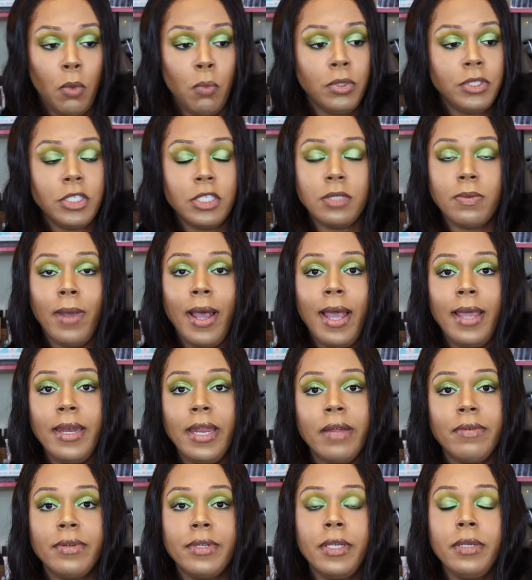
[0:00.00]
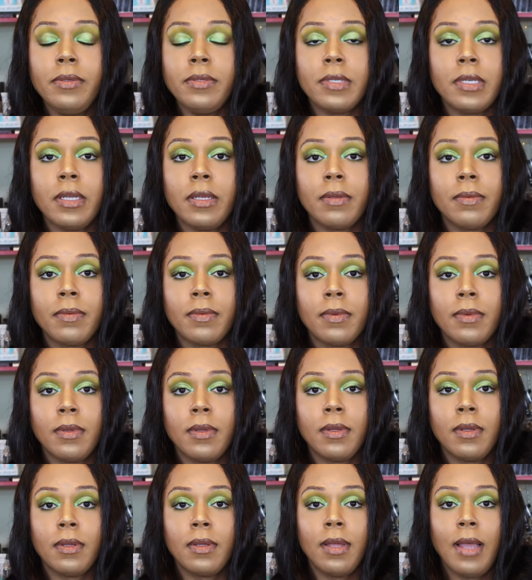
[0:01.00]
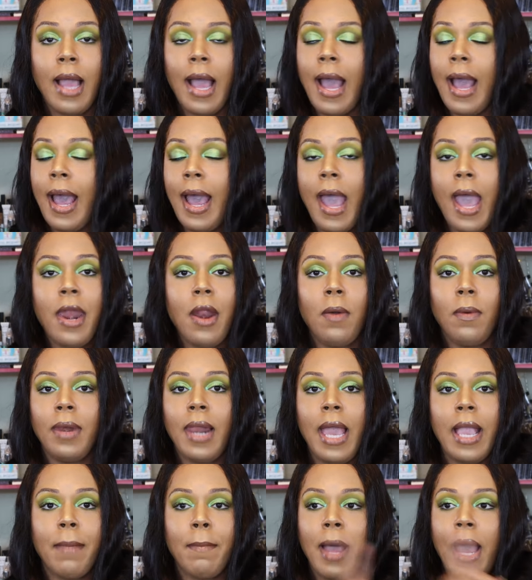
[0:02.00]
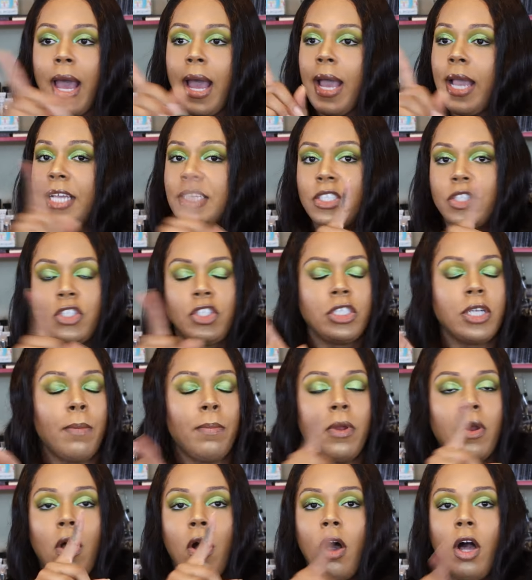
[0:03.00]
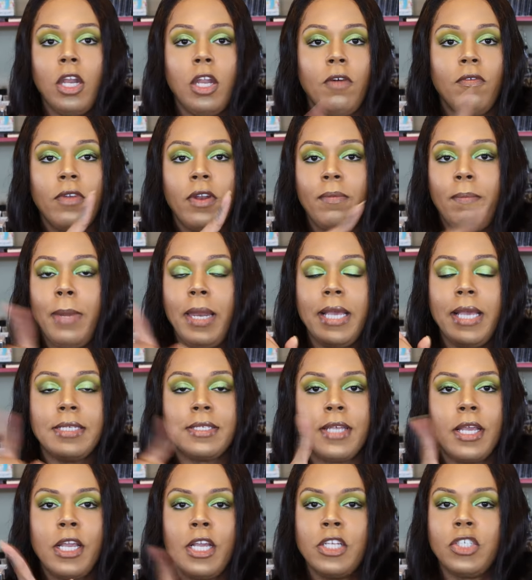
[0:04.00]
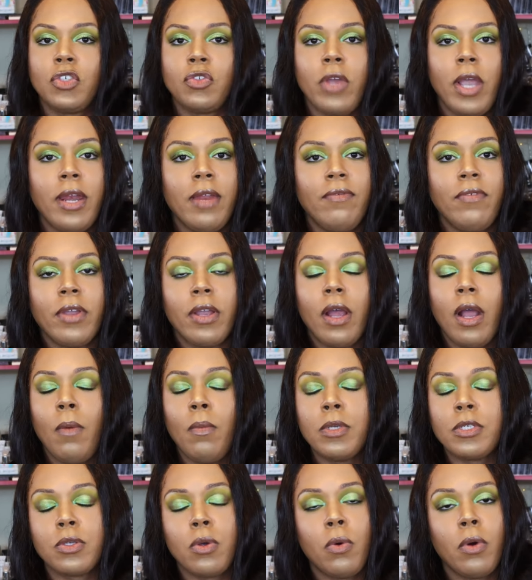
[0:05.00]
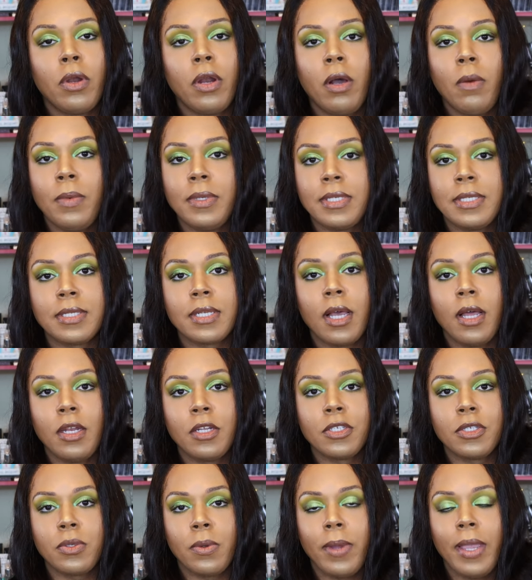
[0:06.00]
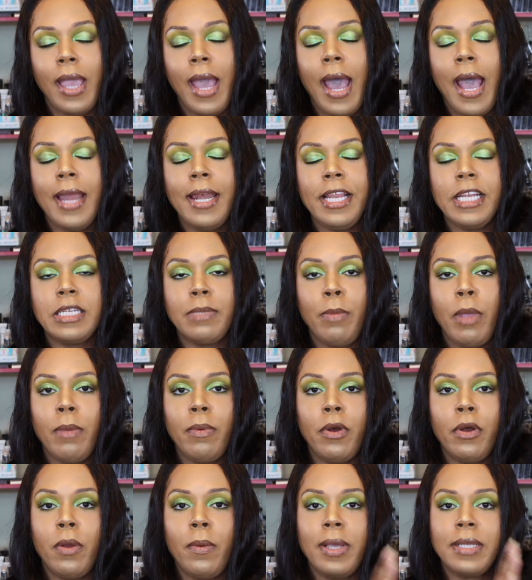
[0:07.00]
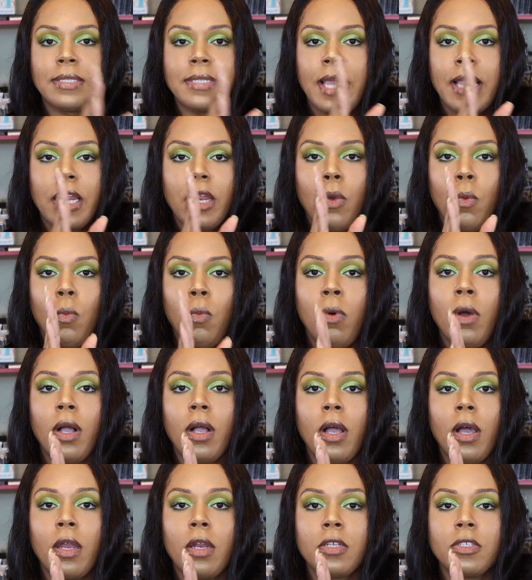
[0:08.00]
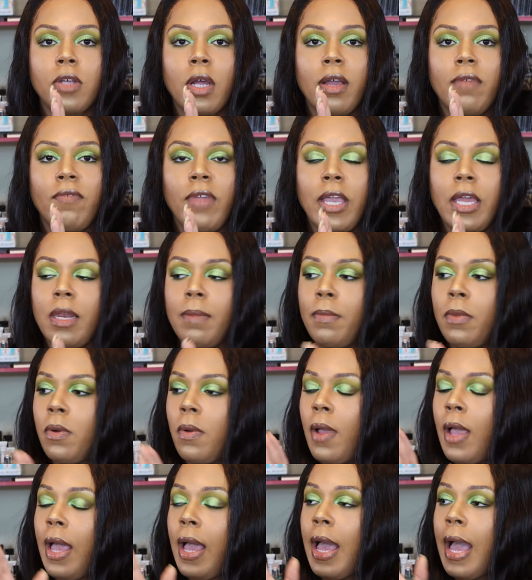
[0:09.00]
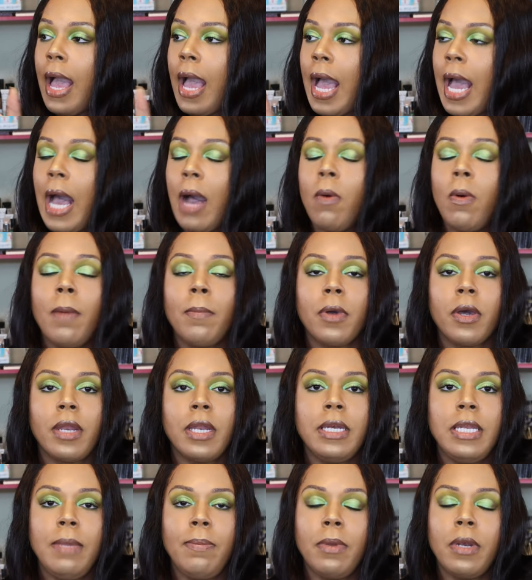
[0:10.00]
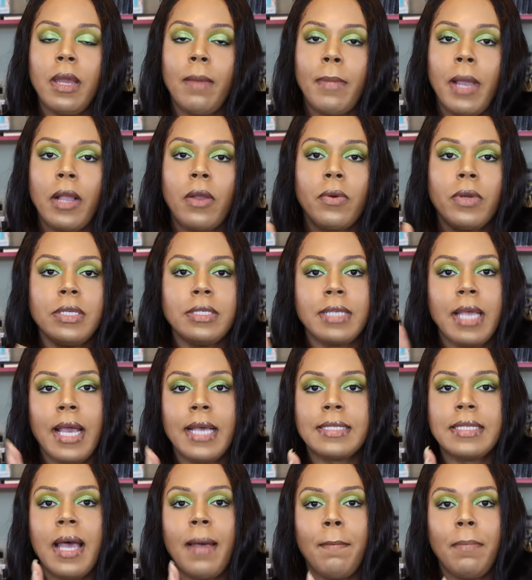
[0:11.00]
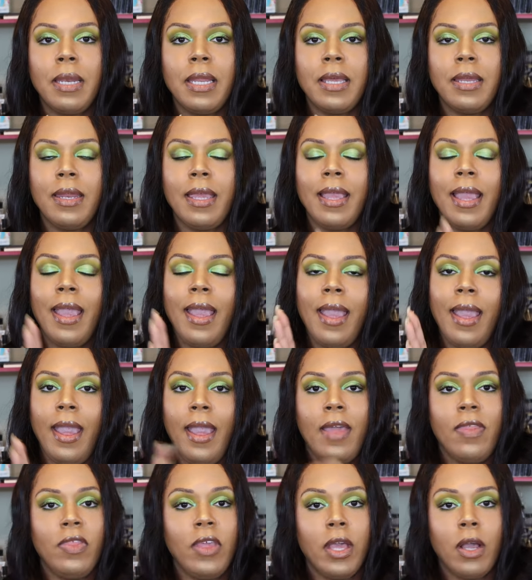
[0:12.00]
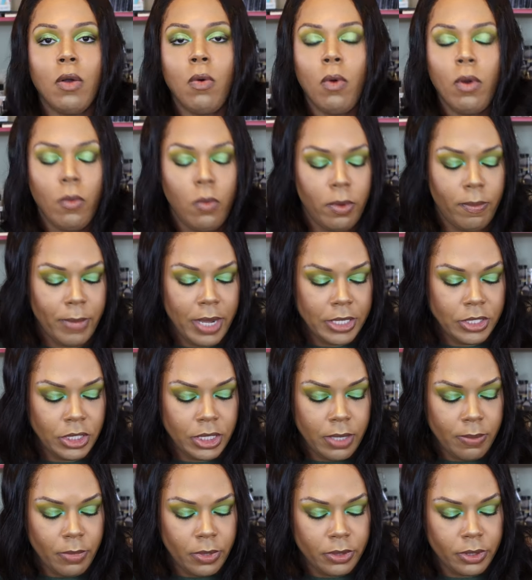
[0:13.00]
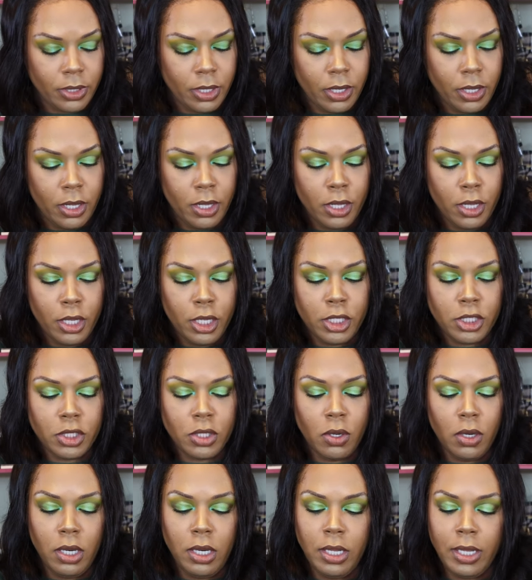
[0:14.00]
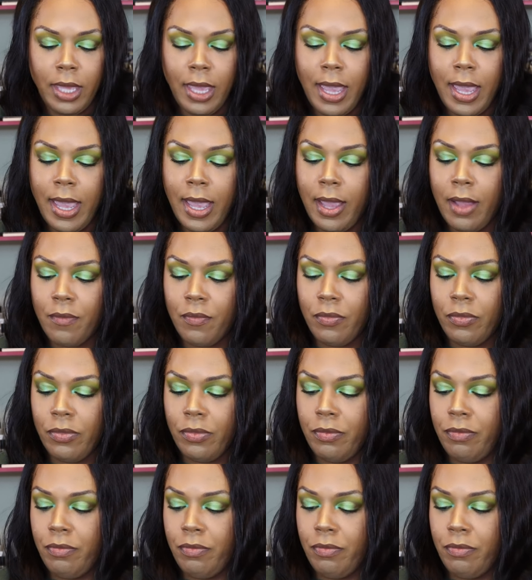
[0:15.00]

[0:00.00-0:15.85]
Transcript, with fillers: which is why I never used it. I don't like my eyes jumping all over the place trying to figure out what's going on with this color story. I need to be able to know exactly what colors are available, how I'm going to deepen up my crease as I'm blending, and then going with my shimmers. So look at